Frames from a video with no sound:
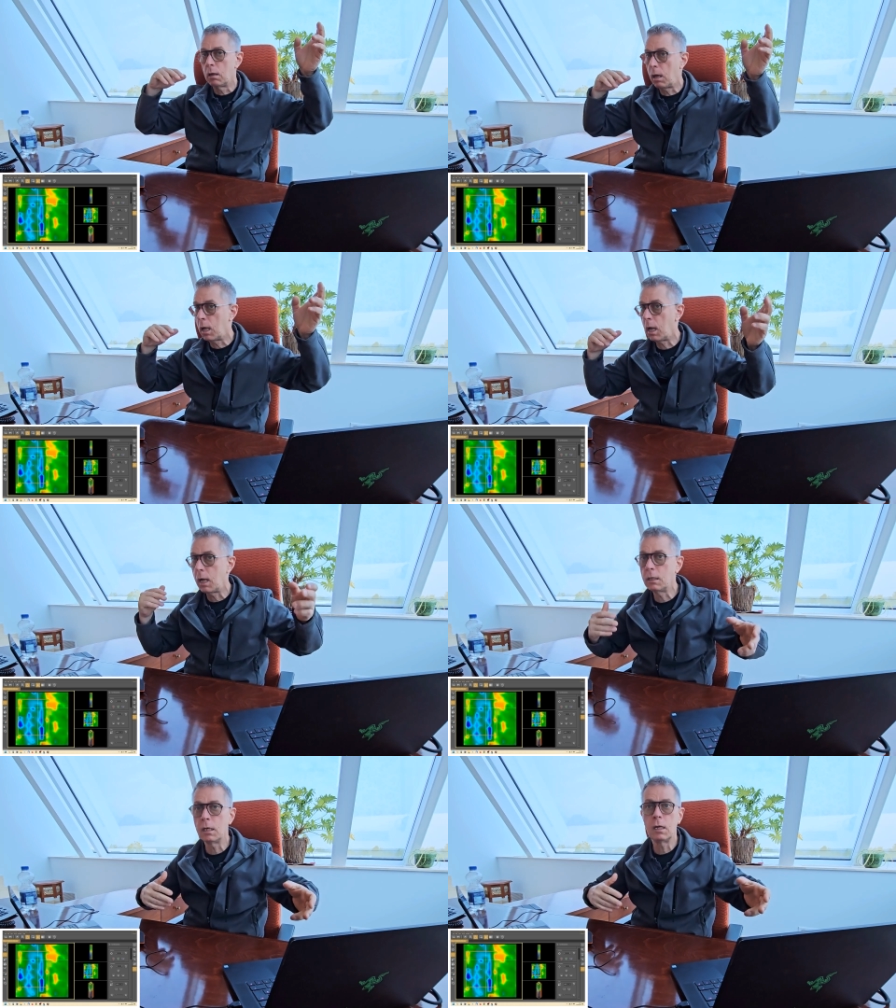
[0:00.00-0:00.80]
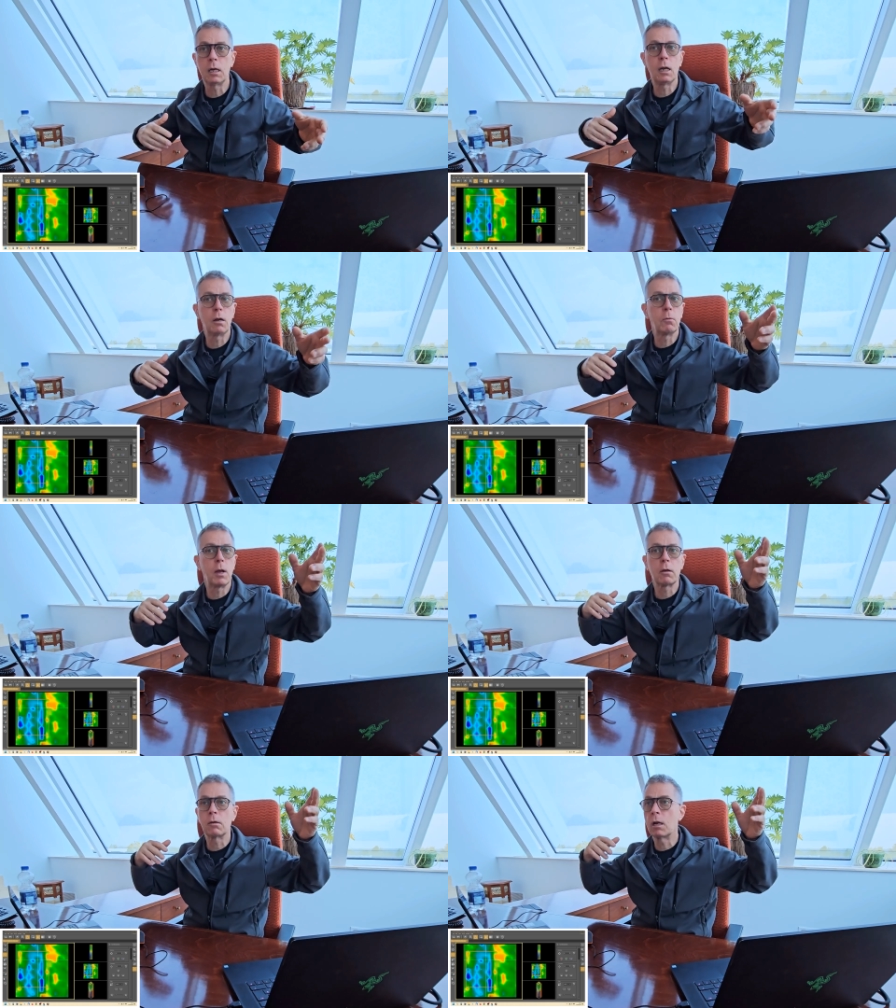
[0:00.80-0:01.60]
and I did it in a
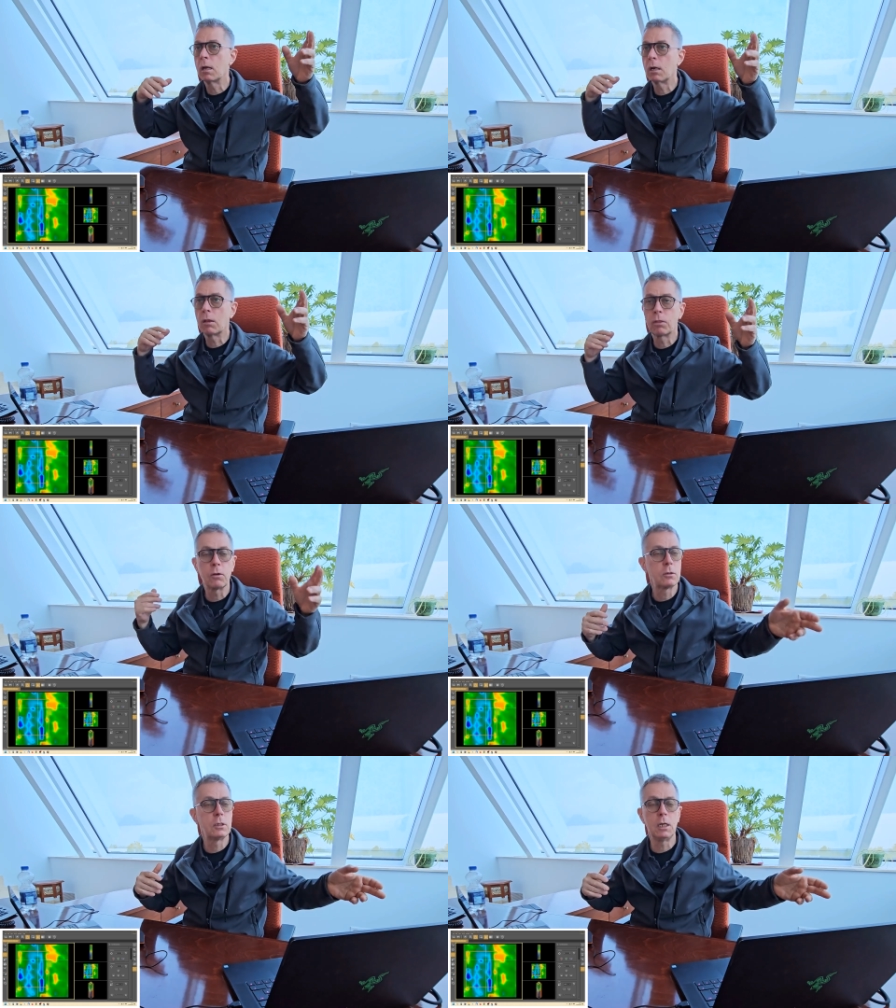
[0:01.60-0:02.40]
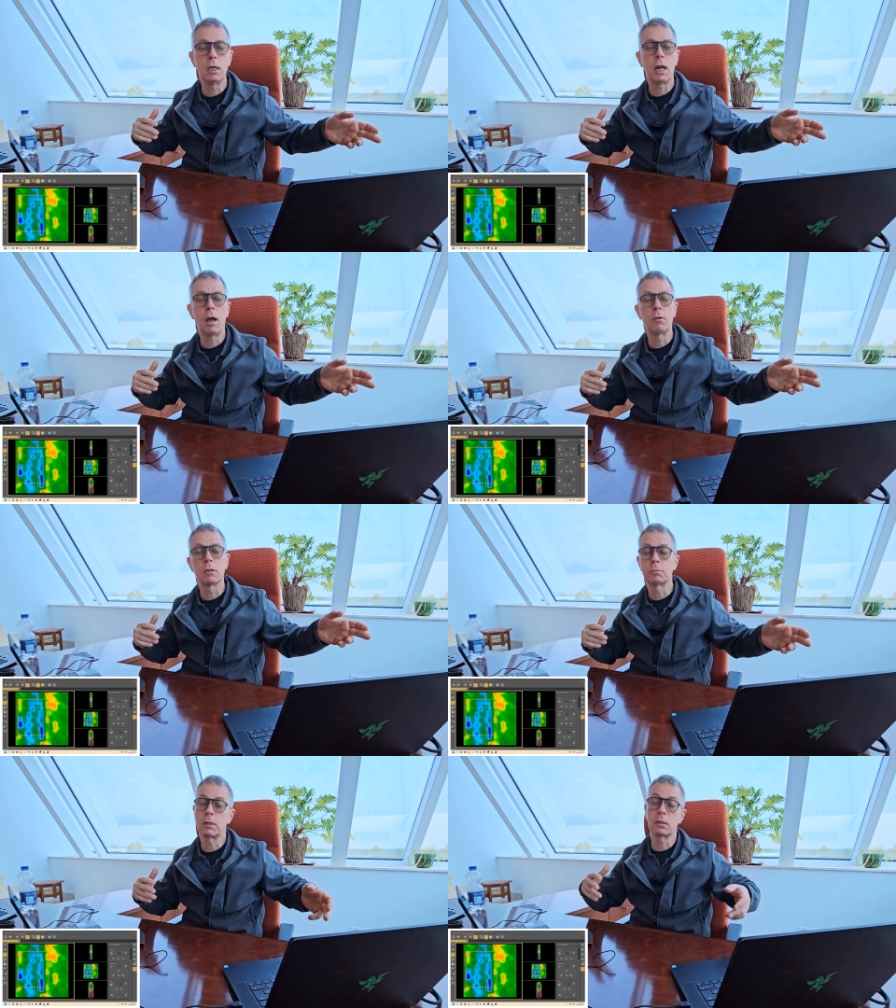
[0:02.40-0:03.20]
record 13
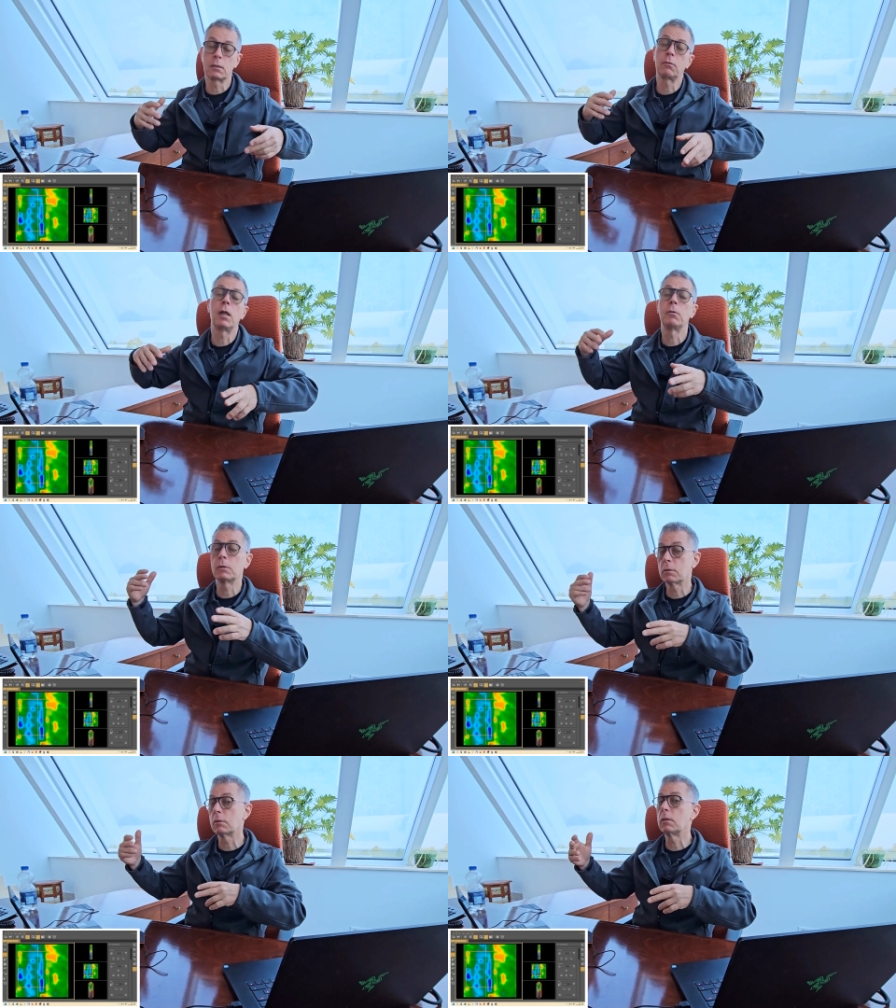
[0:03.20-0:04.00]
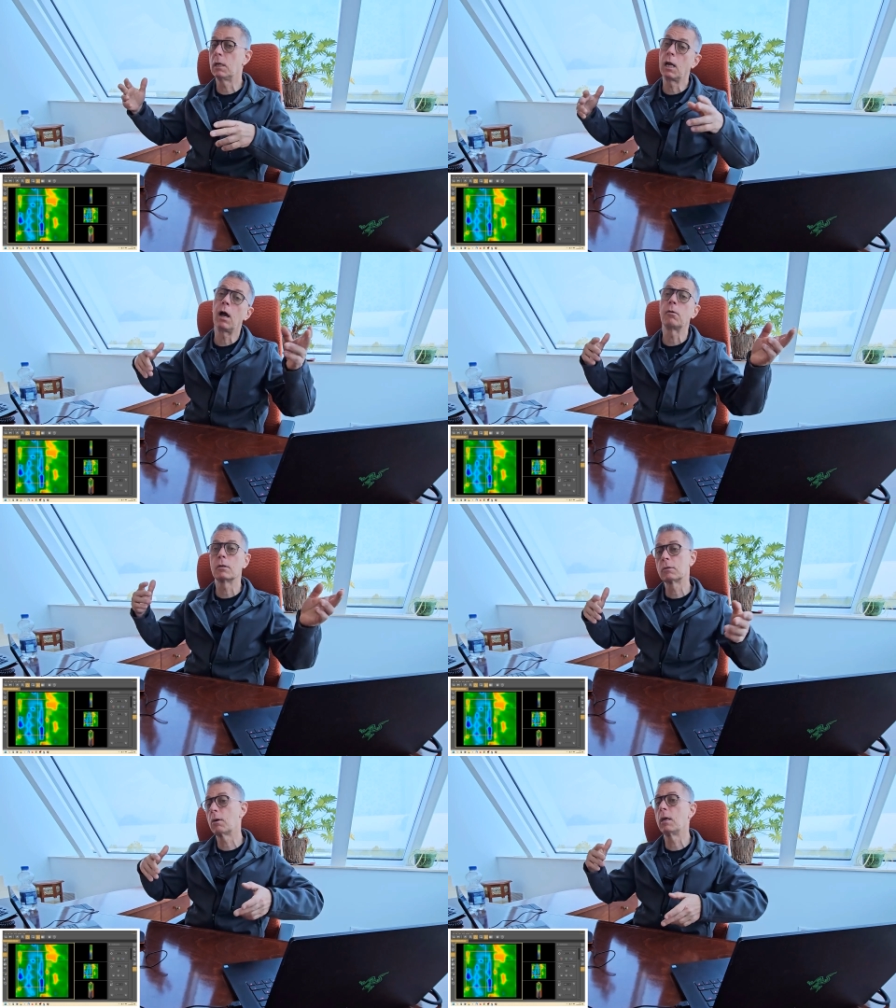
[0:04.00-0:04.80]
hours because the flight was 13
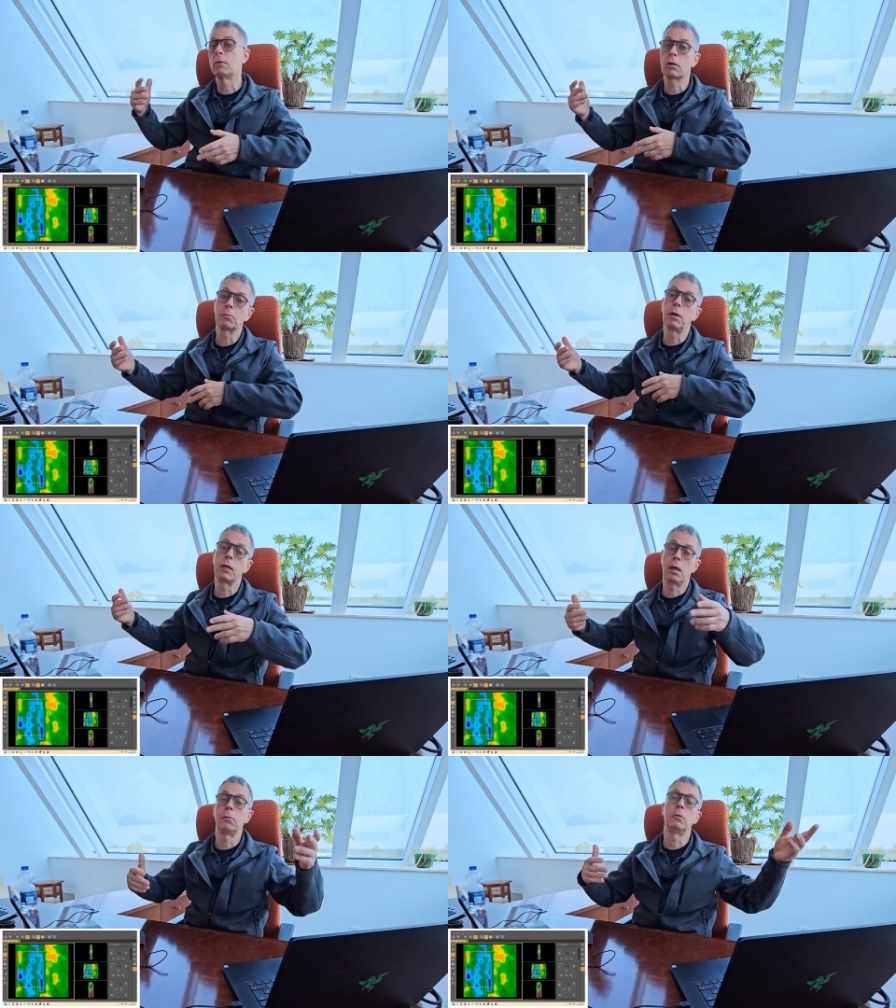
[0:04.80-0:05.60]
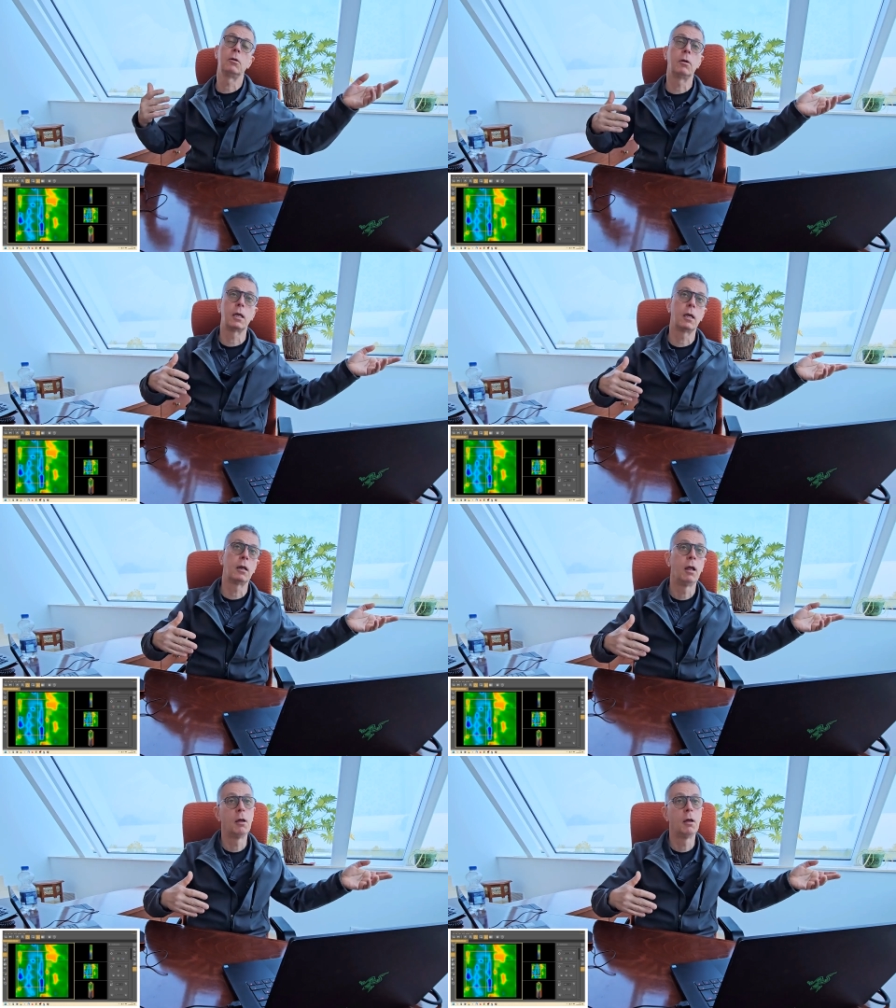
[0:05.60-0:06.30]
hours, so I took my time doing it.